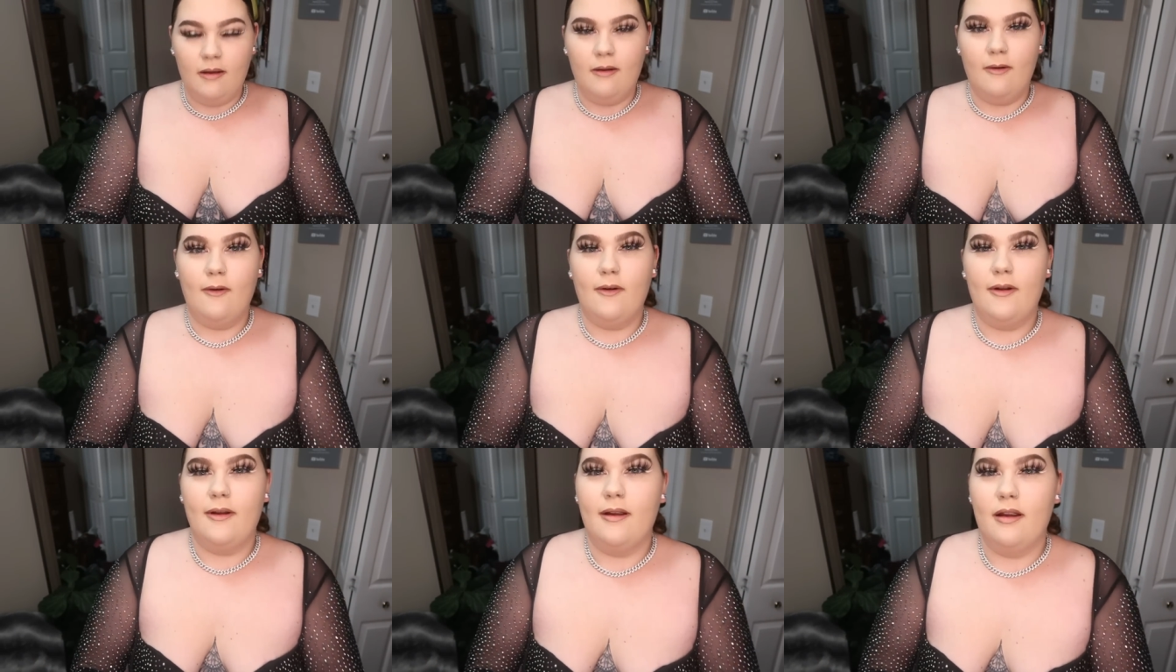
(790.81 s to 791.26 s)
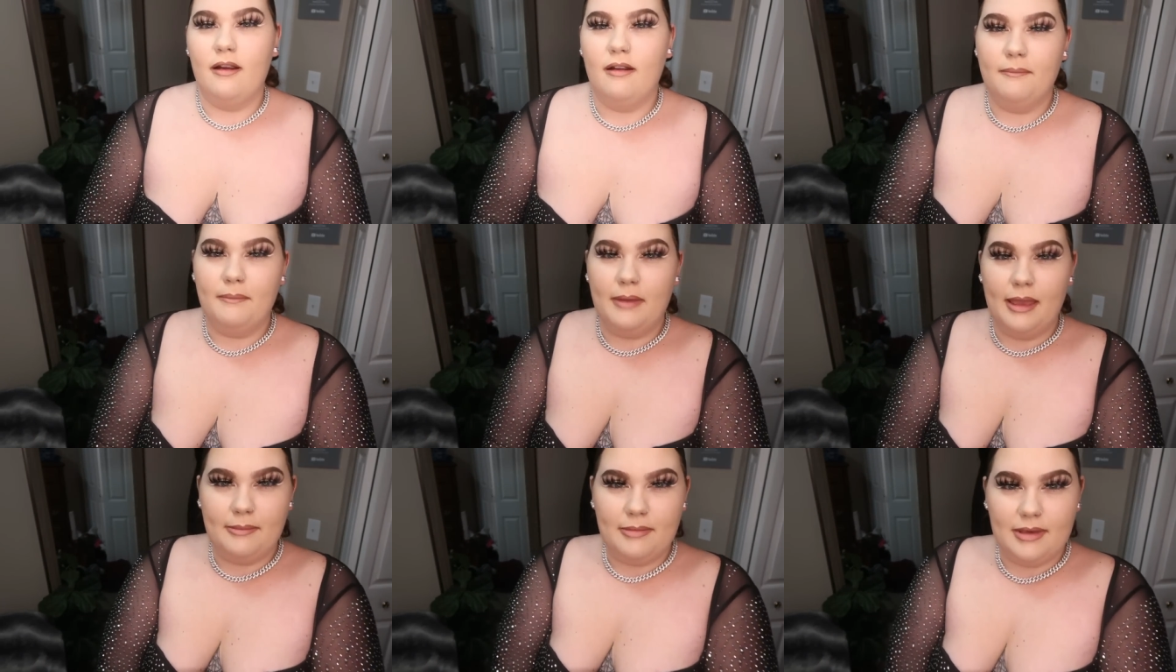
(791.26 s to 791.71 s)
Or
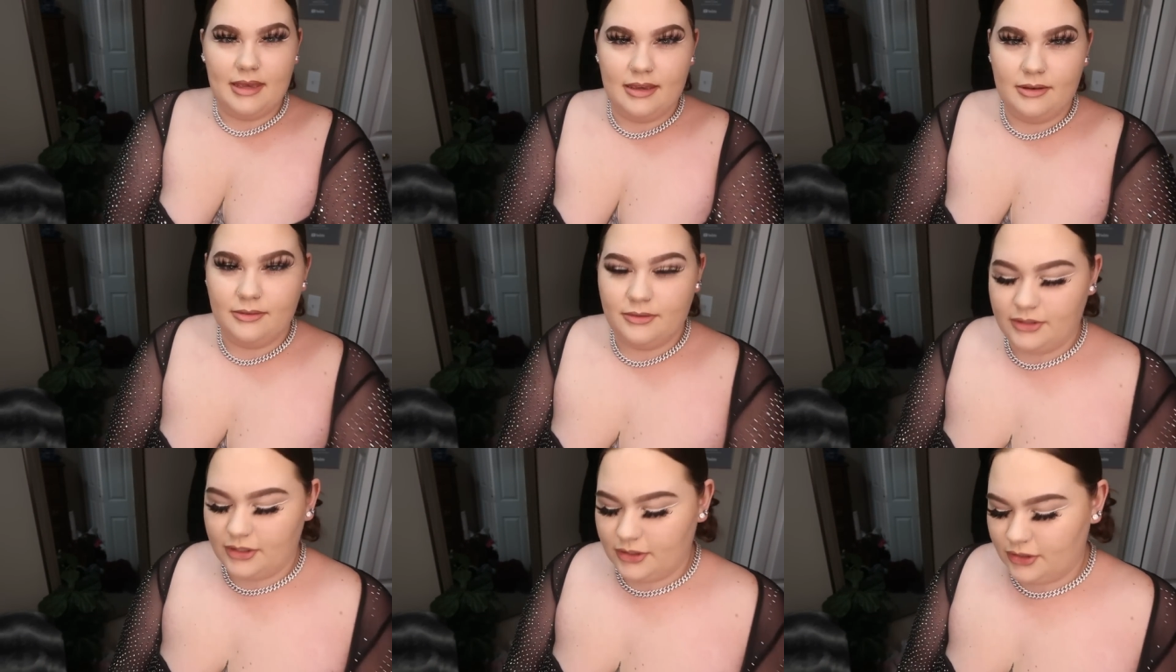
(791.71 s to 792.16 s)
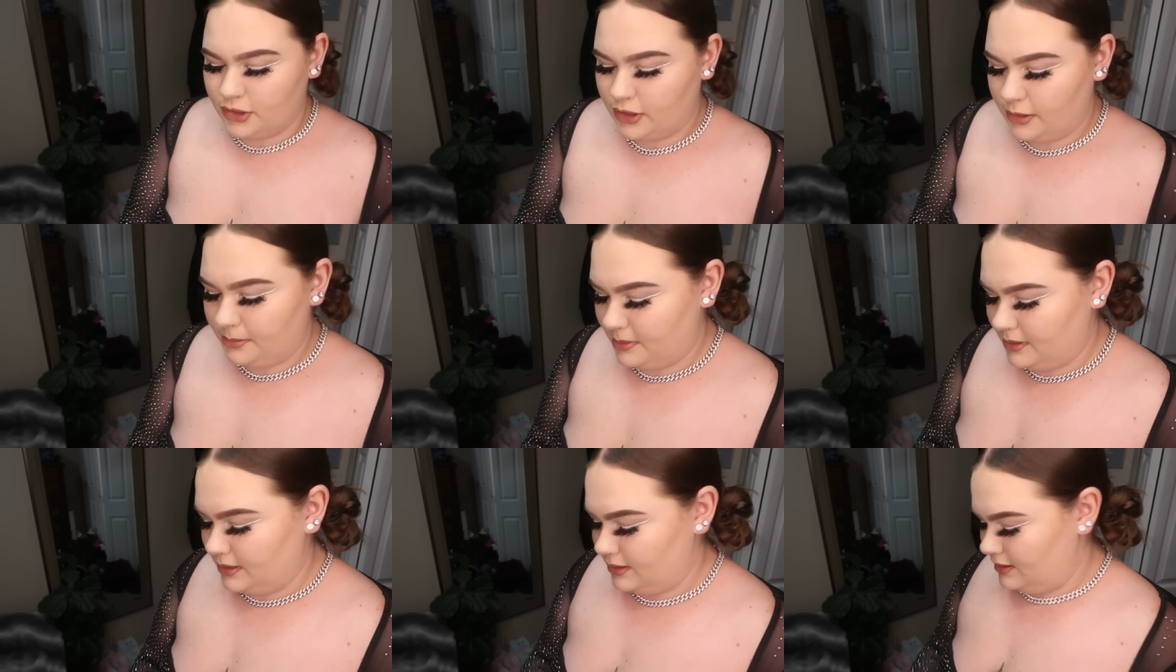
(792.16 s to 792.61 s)
maybe it was just
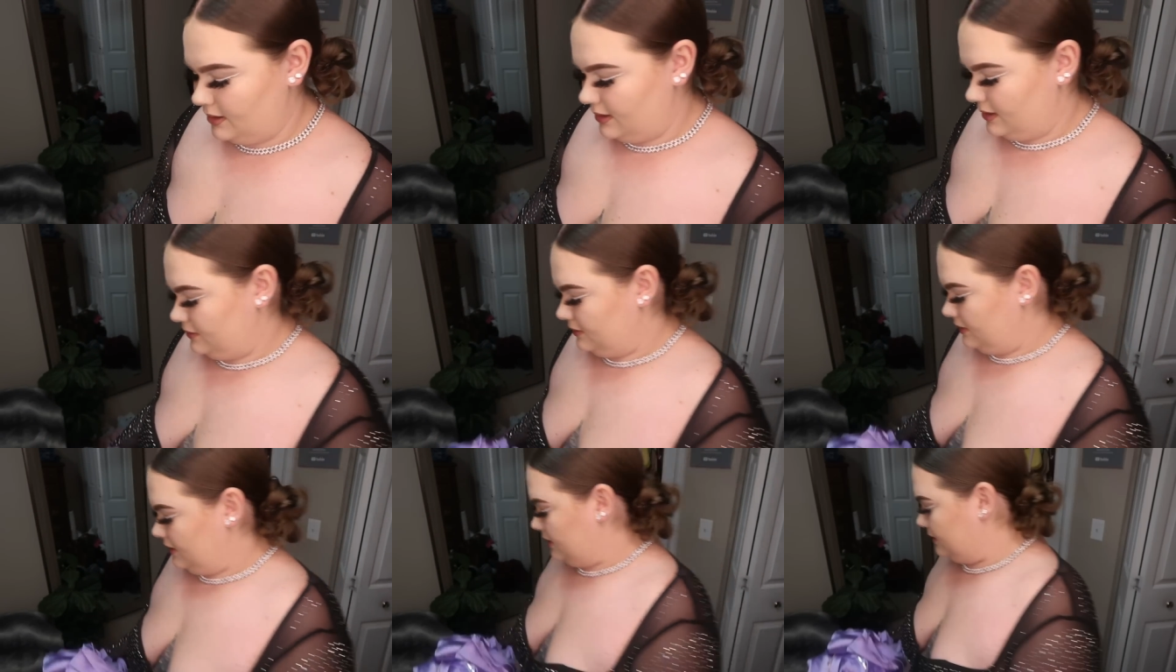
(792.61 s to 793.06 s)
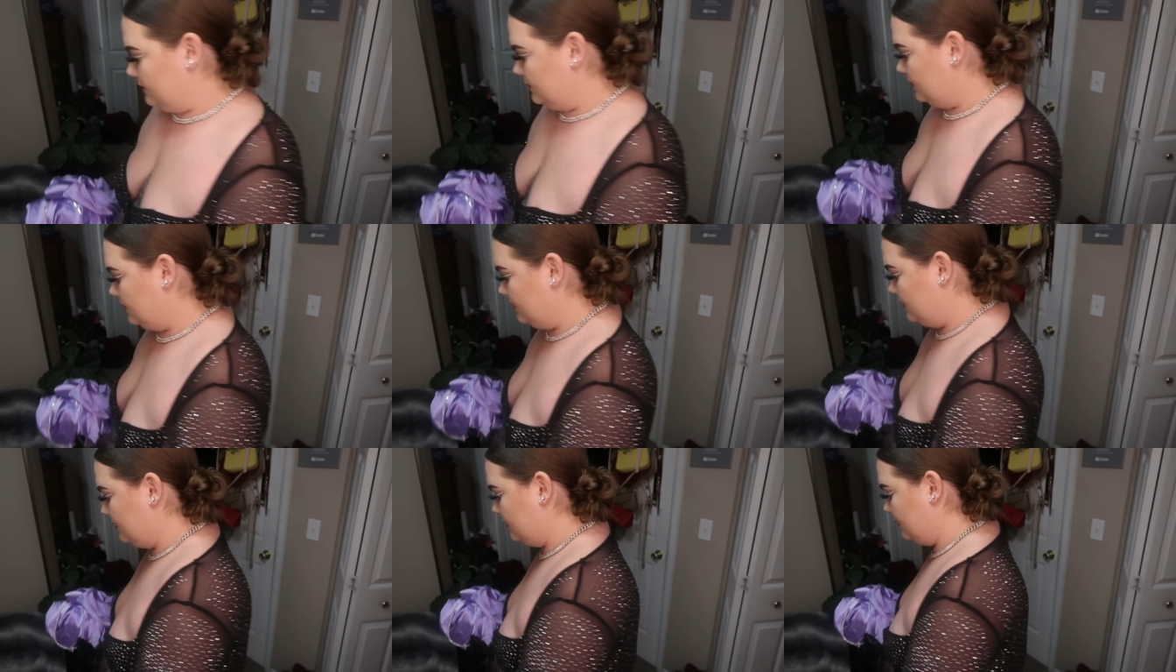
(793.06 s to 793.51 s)
tripping. I don't know.